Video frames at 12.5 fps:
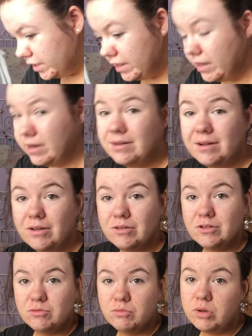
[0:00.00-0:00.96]
and then
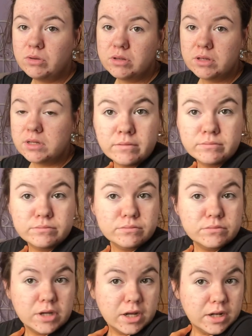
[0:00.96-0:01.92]
goes smooth.
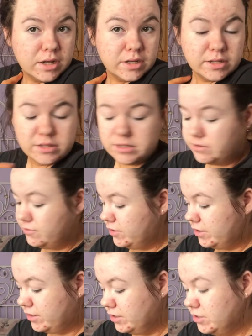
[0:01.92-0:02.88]
I like it so far.
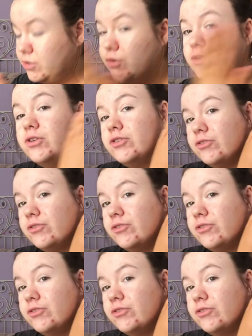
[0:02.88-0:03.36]
The colour